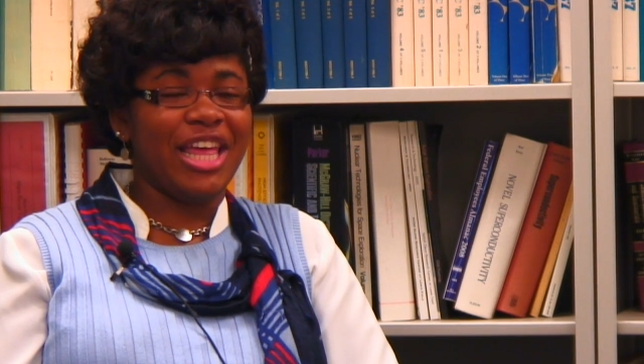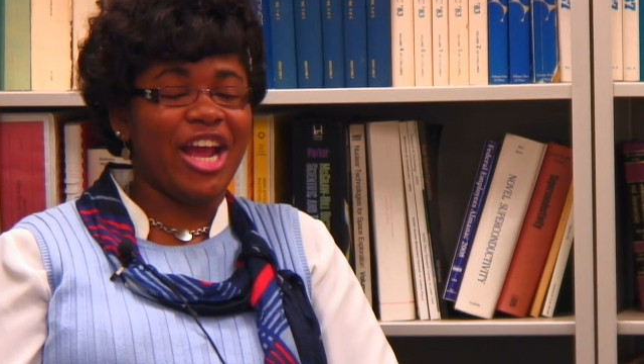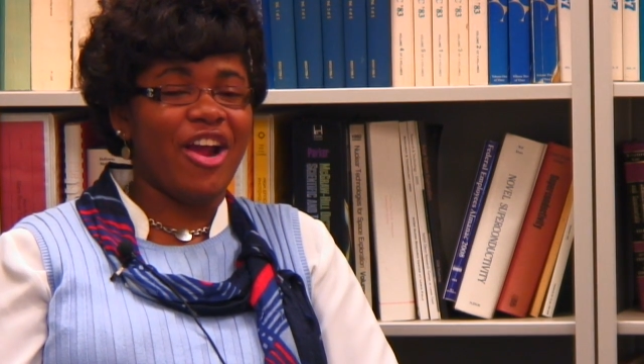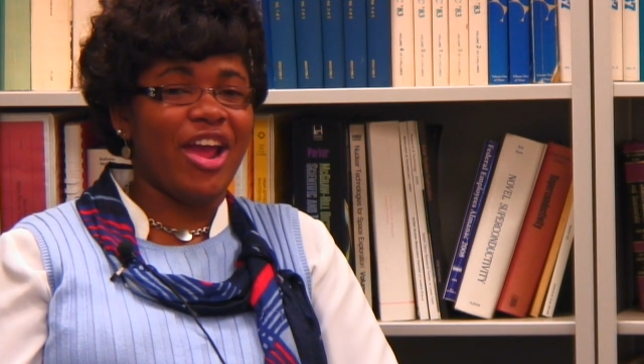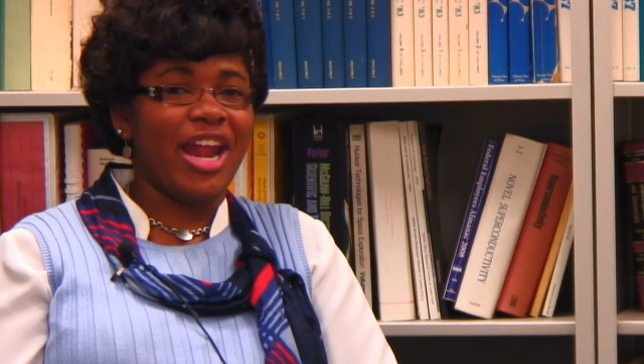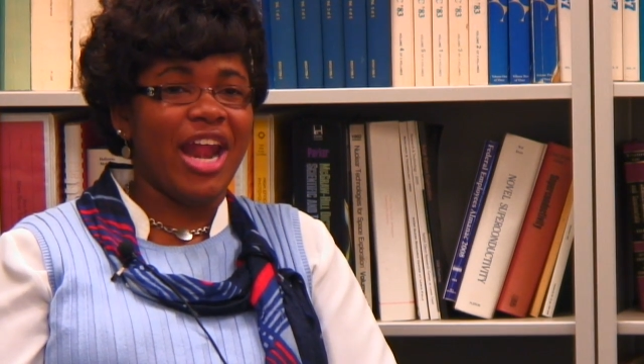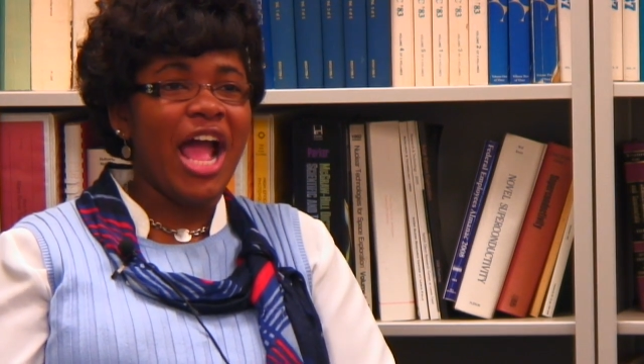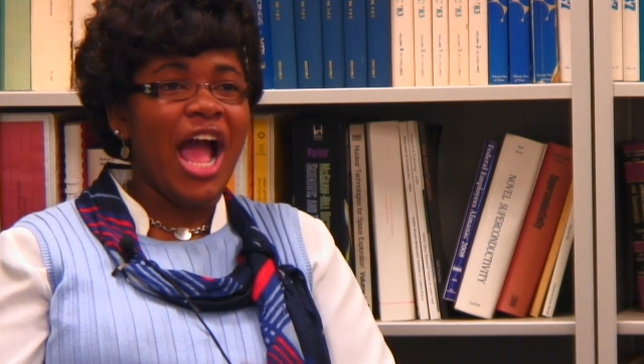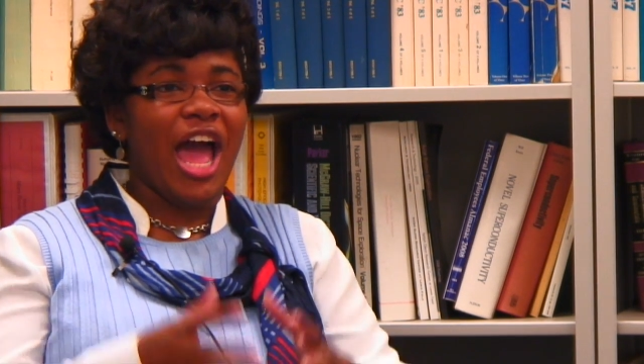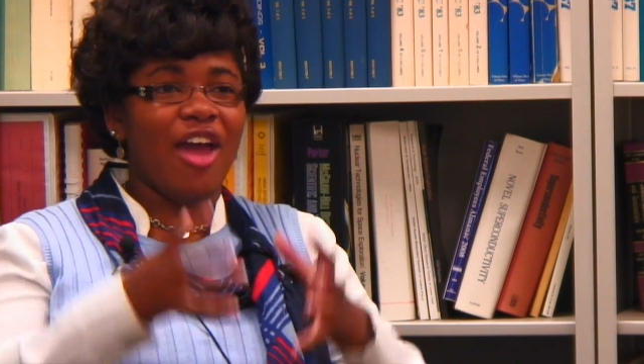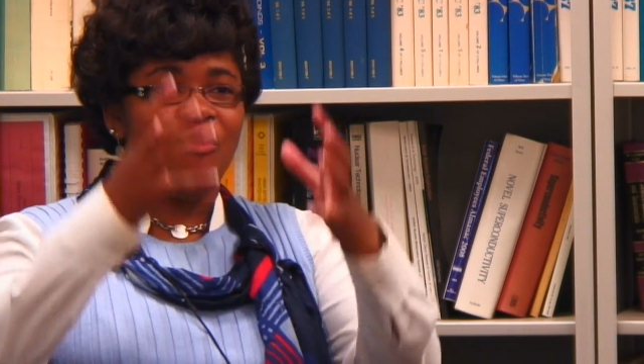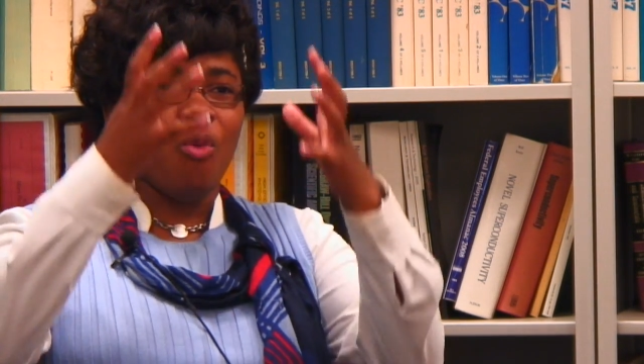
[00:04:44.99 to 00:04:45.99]
there
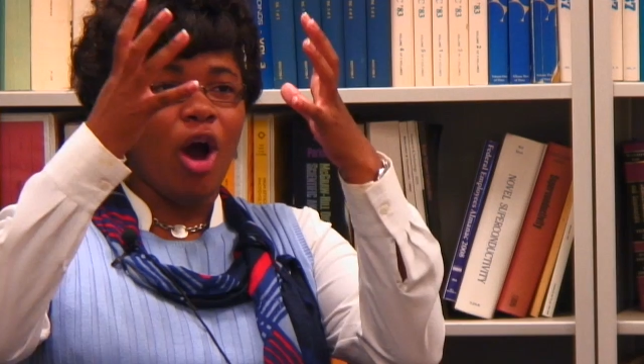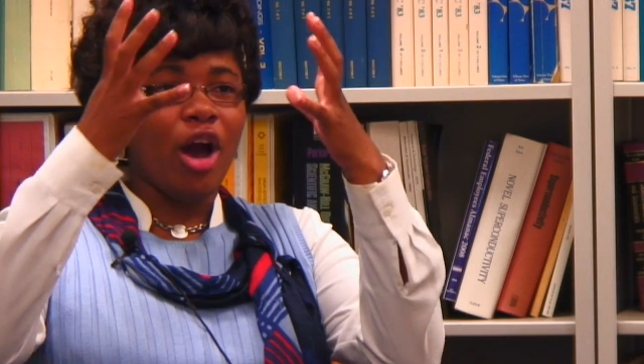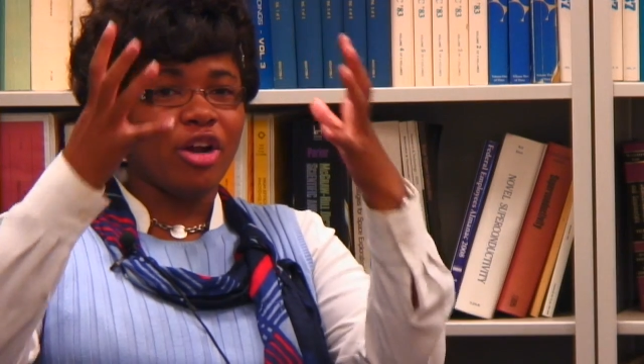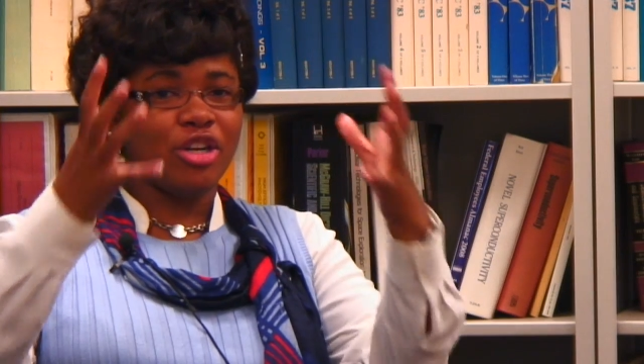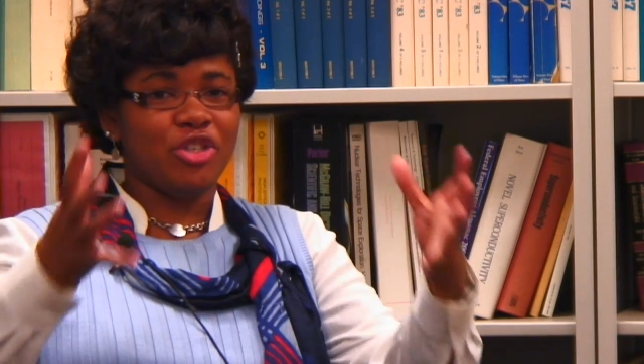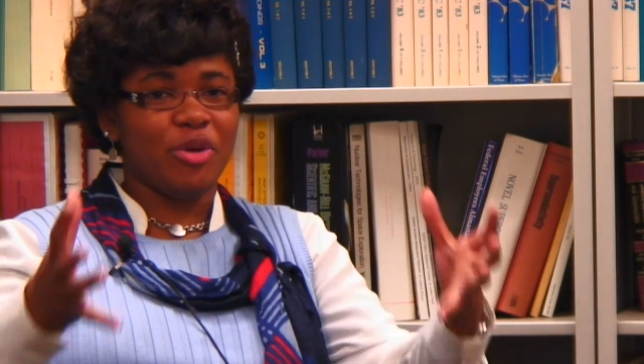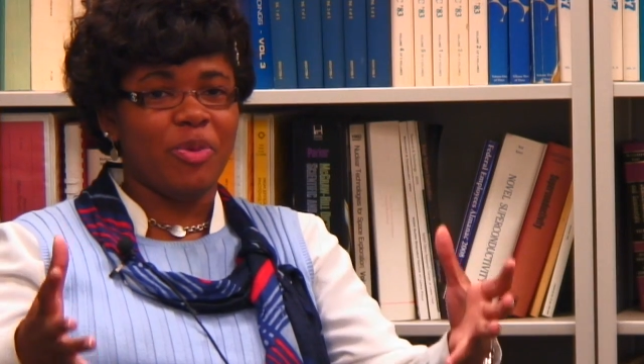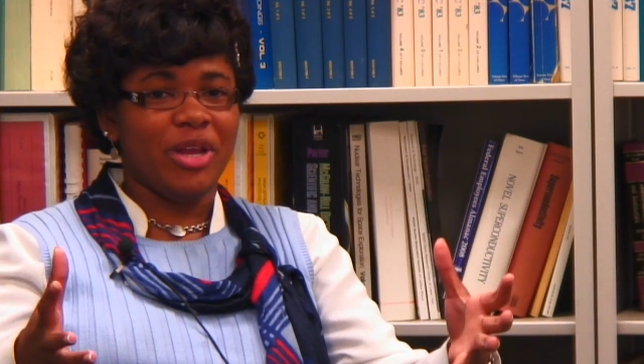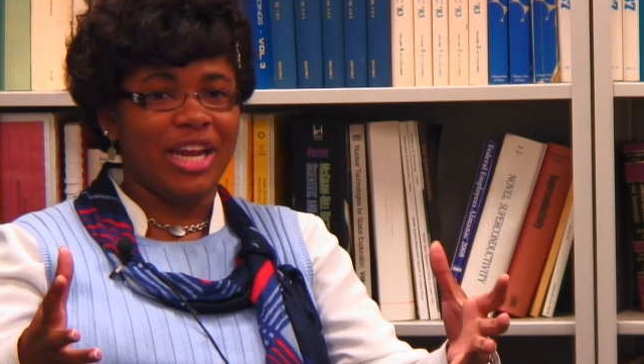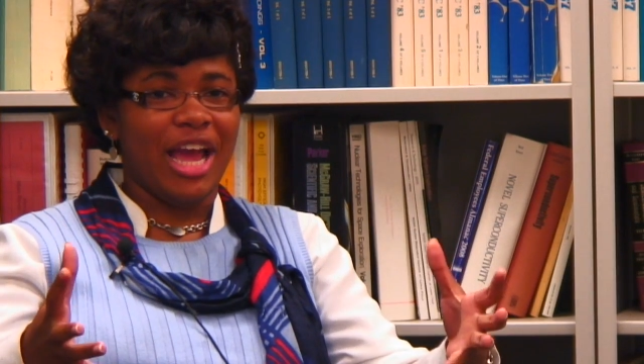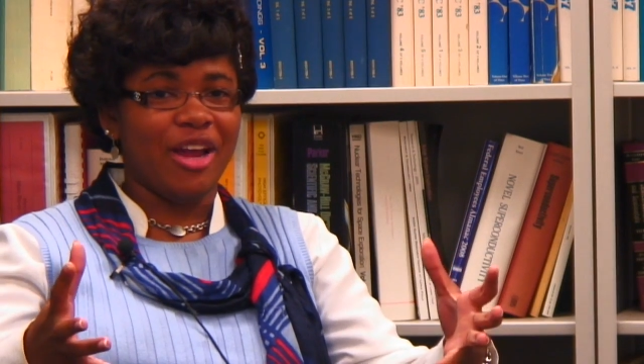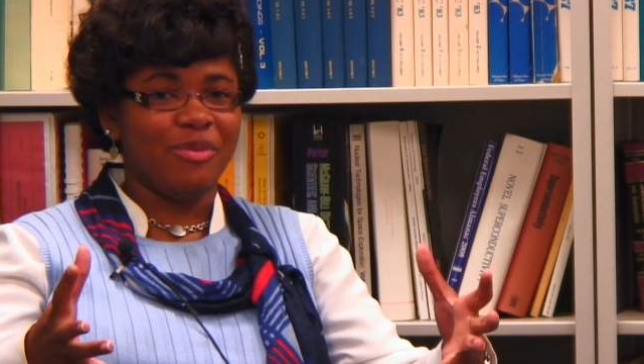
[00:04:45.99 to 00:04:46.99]
and I have water
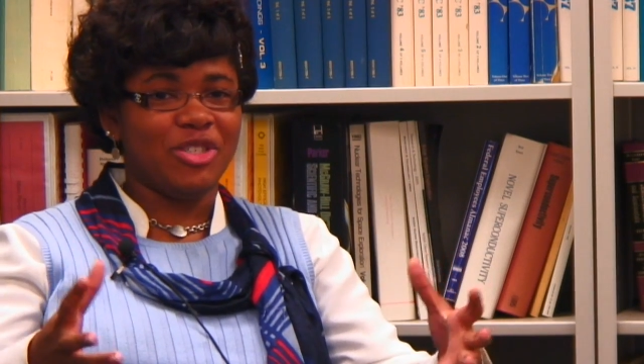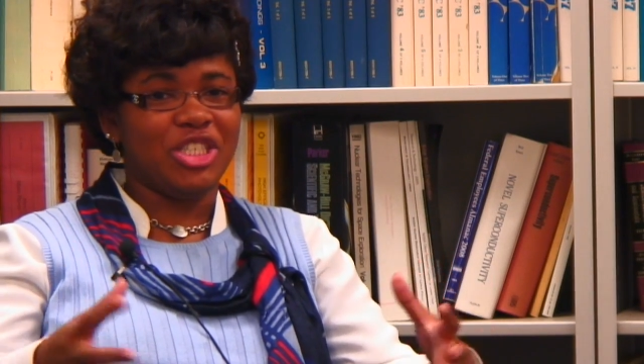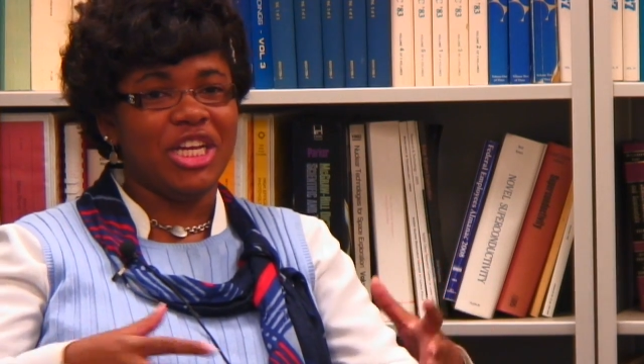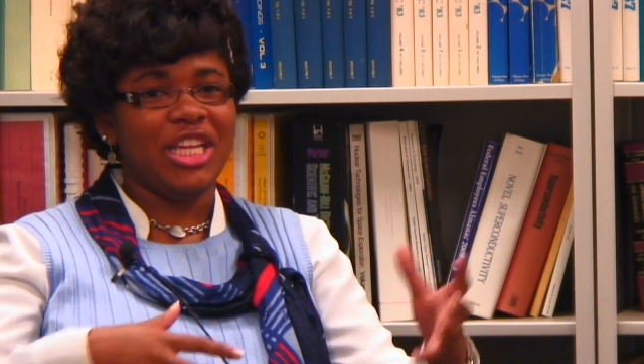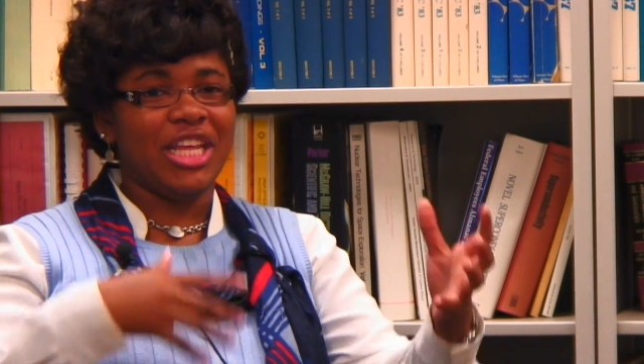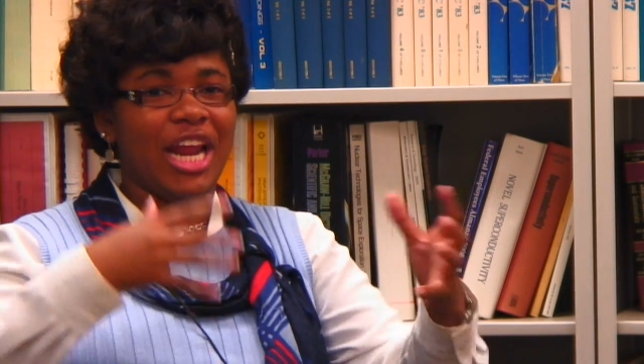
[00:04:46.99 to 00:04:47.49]
dripping down a machine